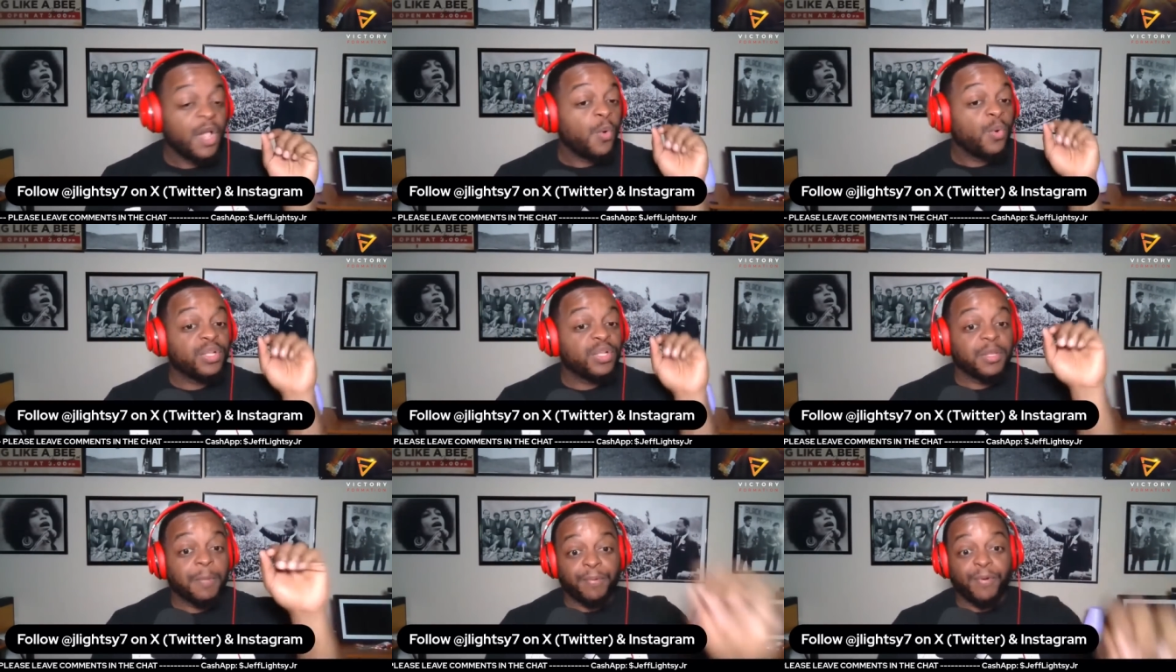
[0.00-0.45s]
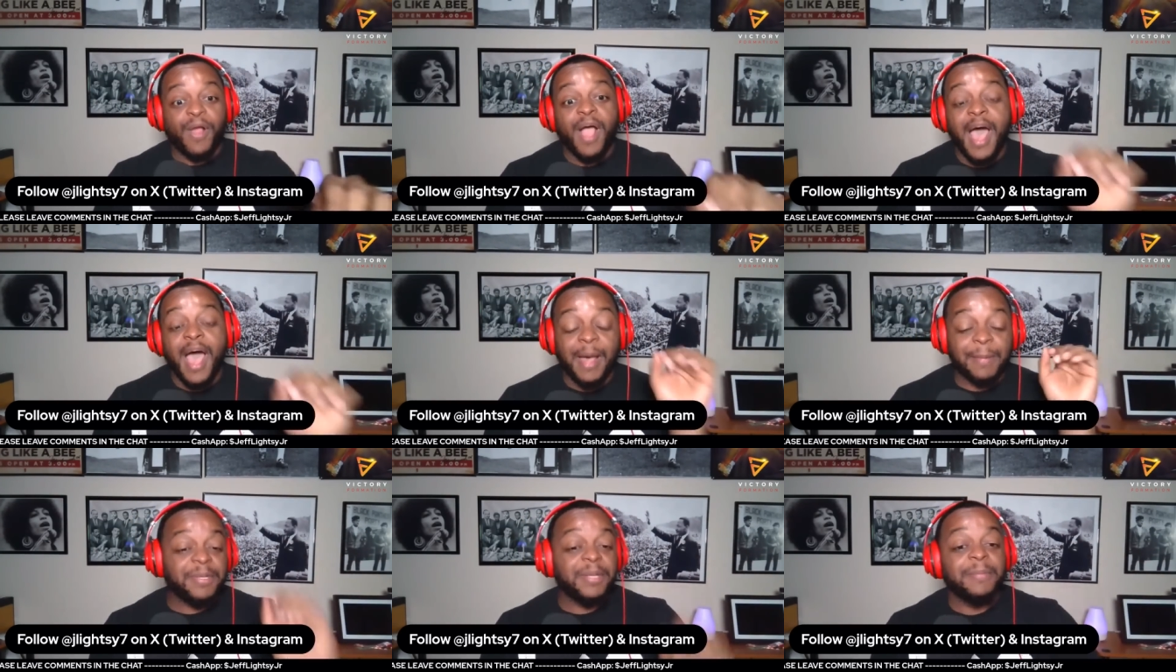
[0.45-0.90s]
Well, the
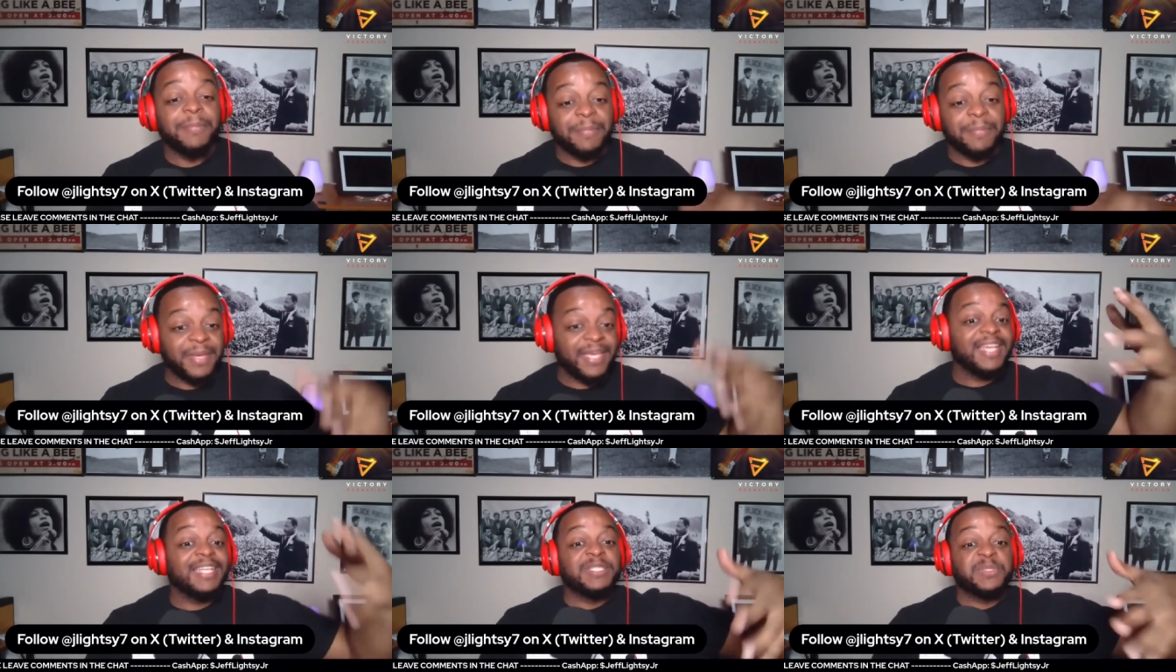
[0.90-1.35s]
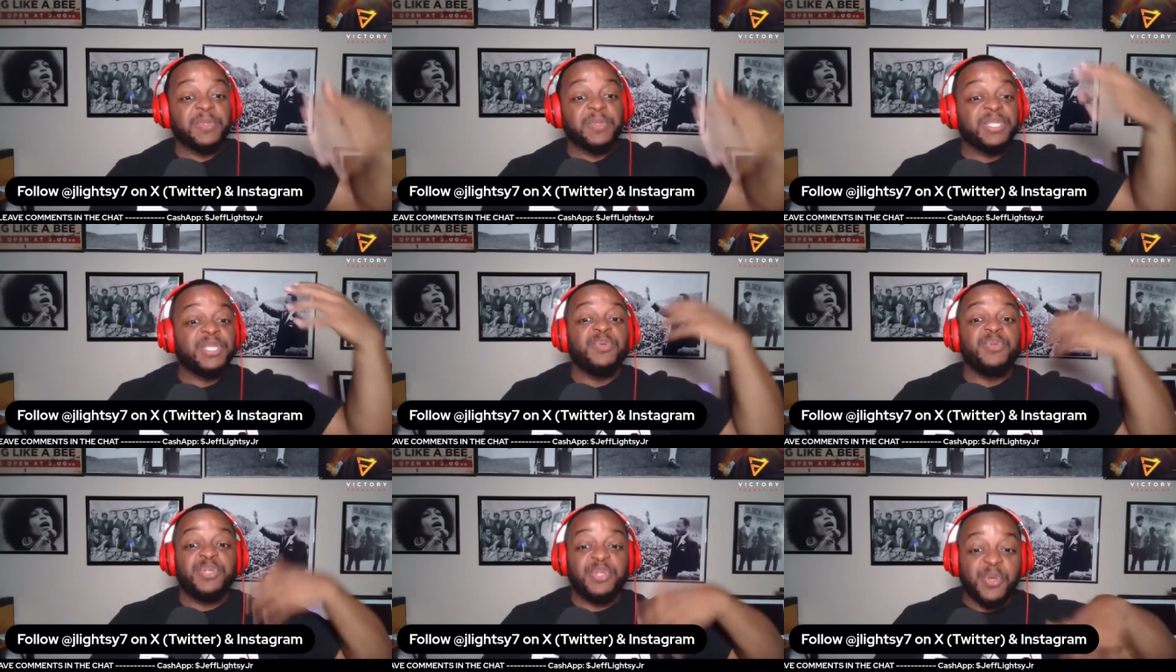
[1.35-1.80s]
problem is when
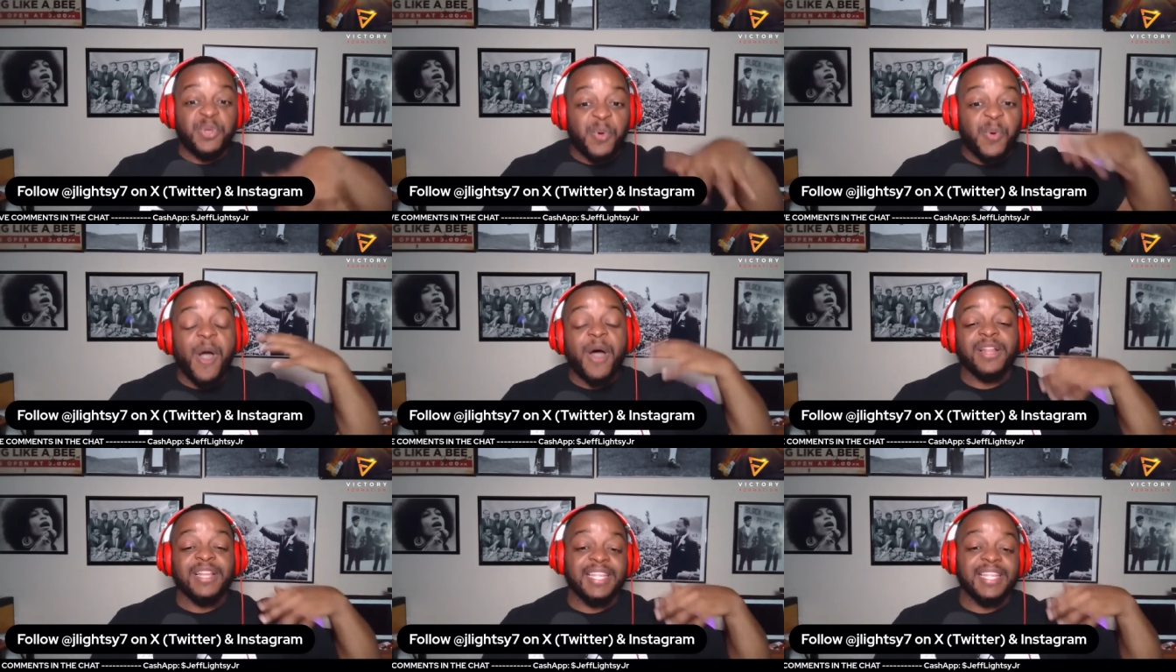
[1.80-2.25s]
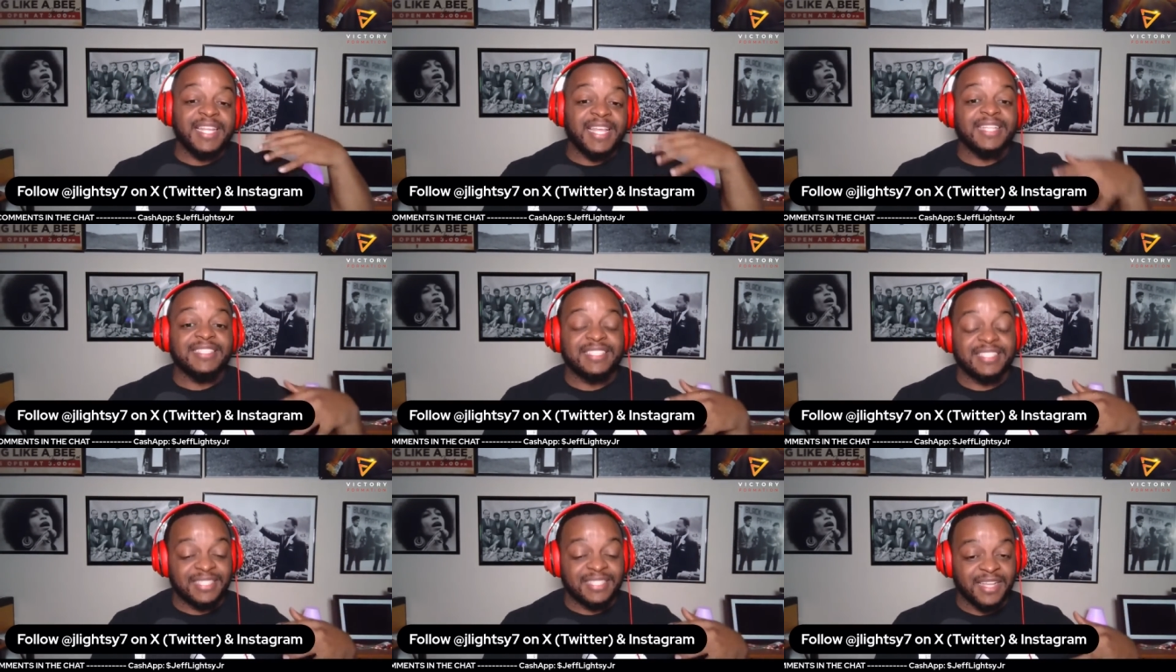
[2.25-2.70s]
you do all of
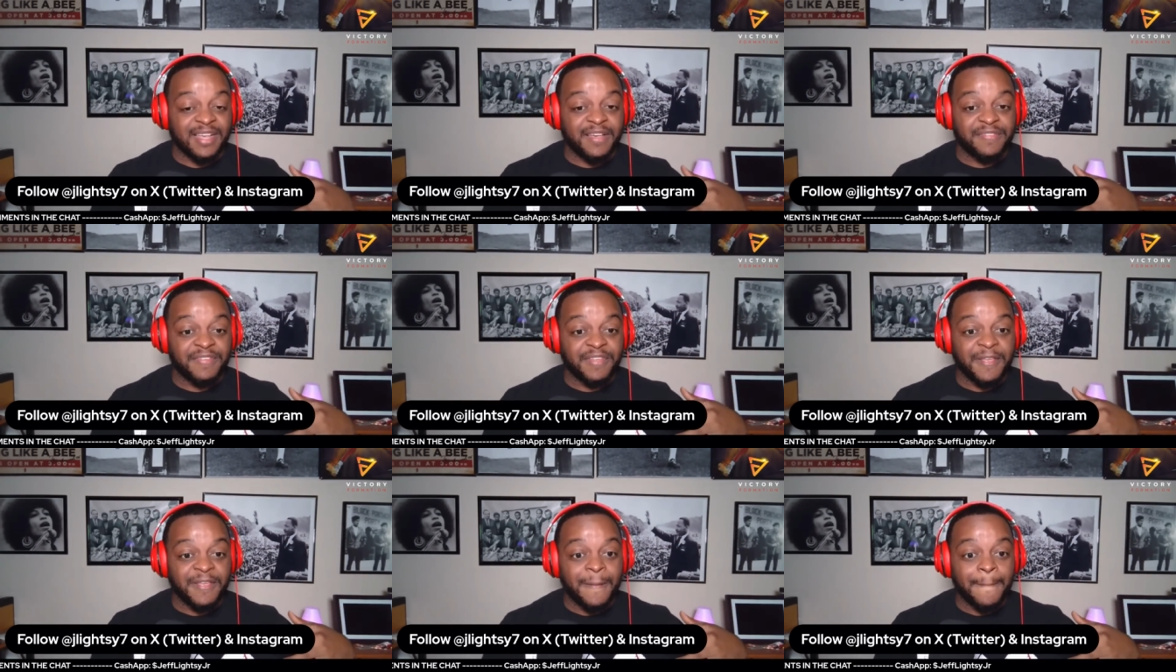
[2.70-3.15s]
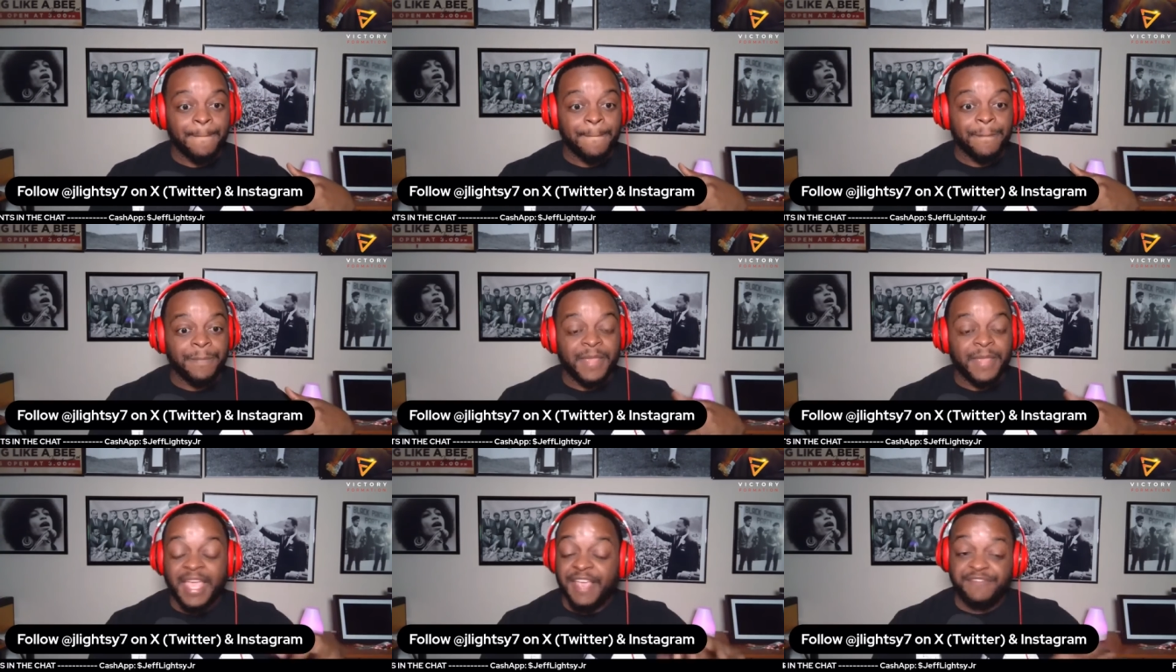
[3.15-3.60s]
that stuff,
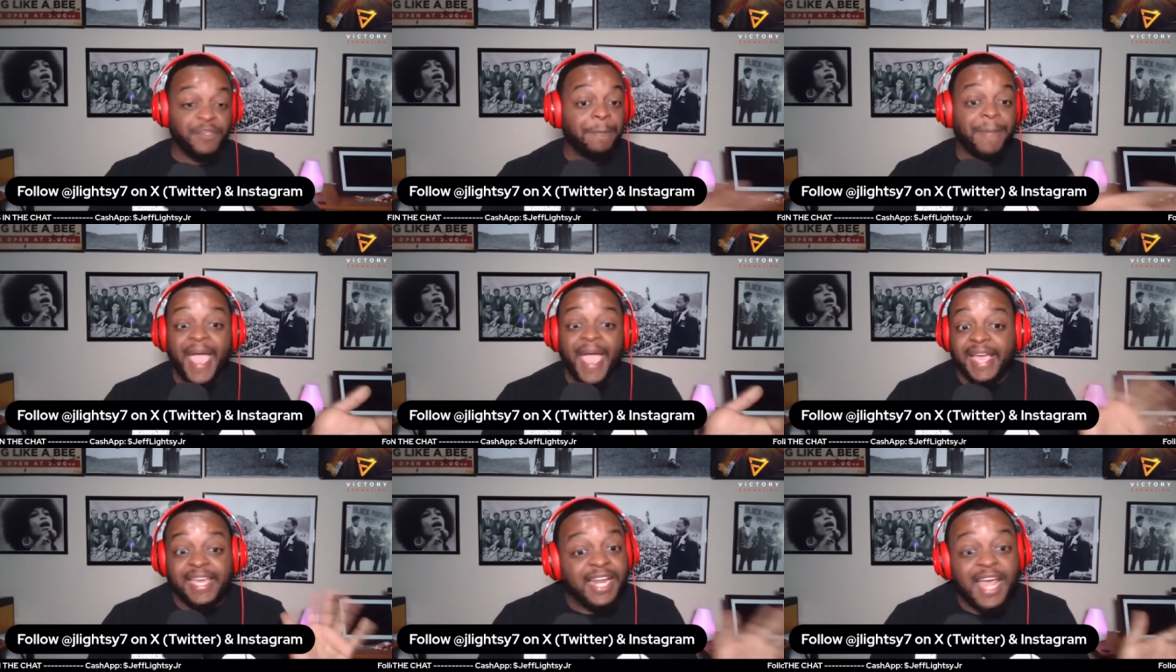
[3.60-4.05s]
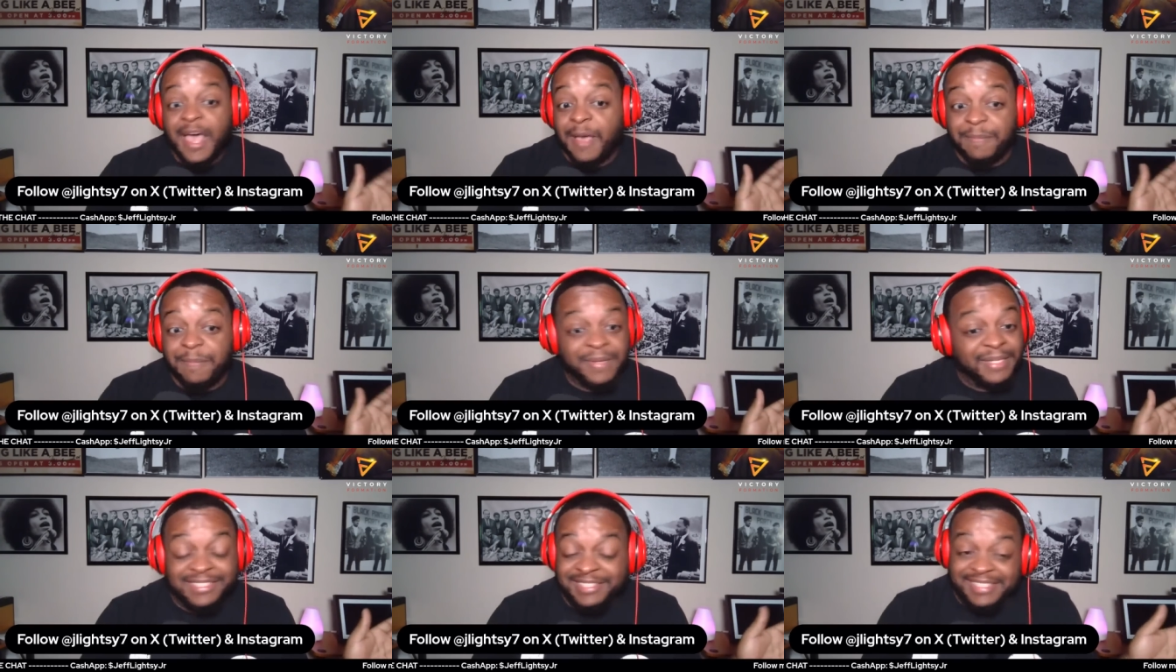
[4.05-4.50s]
if you back it up,
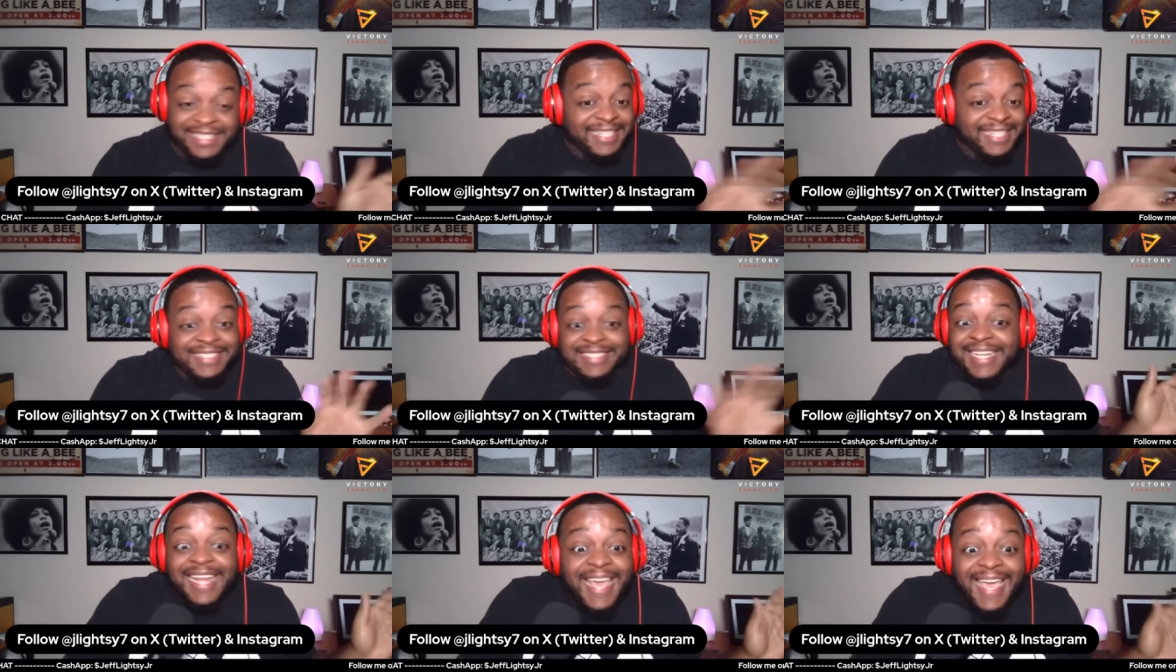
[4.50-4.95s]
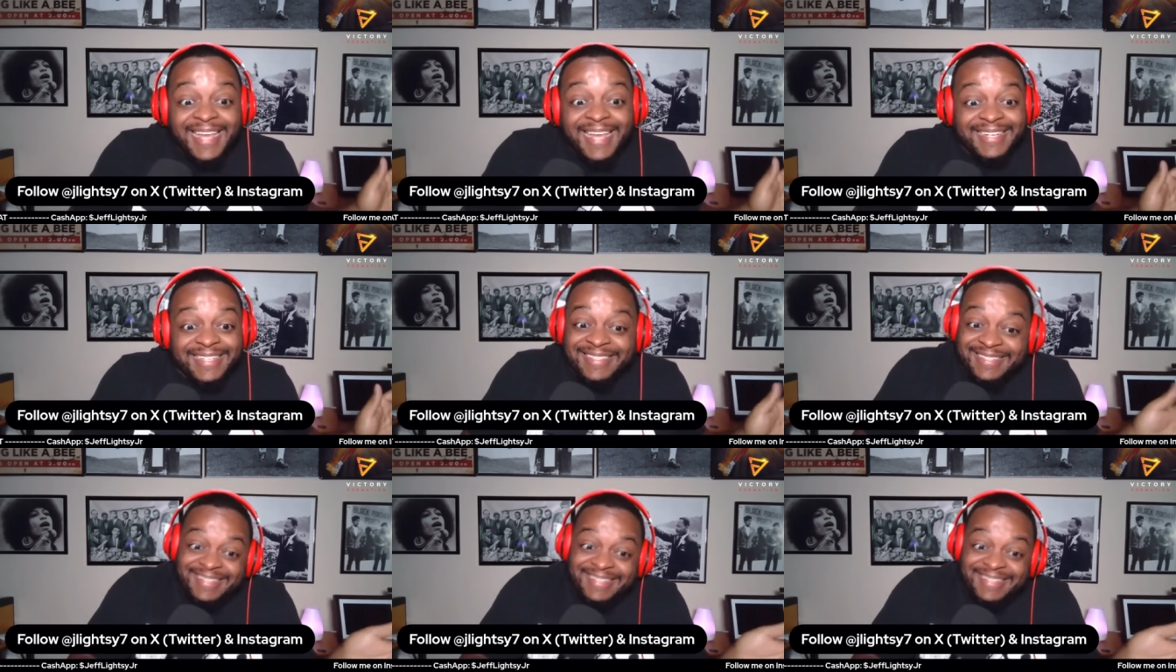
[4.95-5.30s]
it's lit.